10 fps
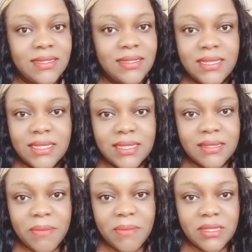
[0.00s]
this is
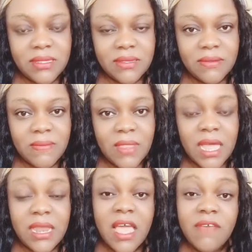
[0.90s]
amazing.
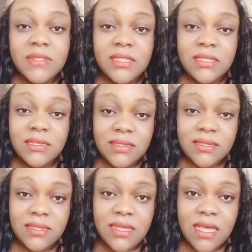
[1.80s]
And ever since,
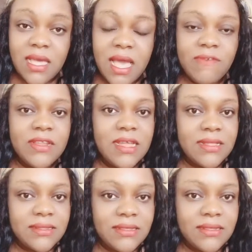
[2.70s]
I've
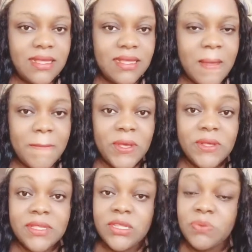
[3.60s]
learned.
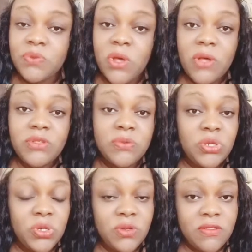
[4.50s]
Because the, uh, to be
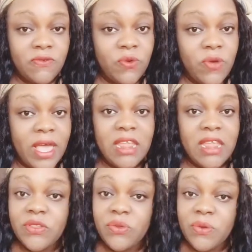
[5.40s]
truthful, I
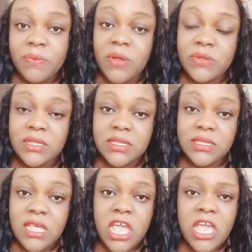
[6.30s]
never knew about this.
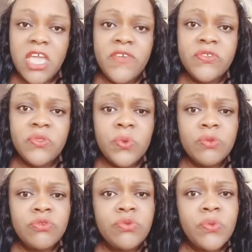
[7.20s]
Even
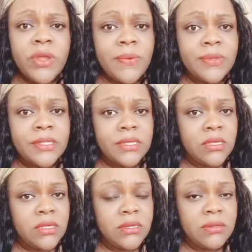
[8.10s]
though during, when I was a
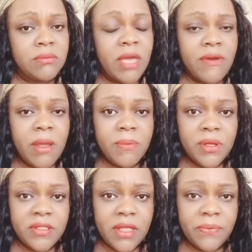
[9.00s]
kid, my
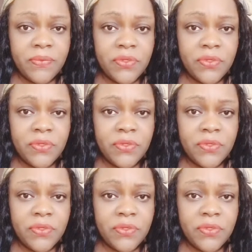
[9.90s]
grandmother,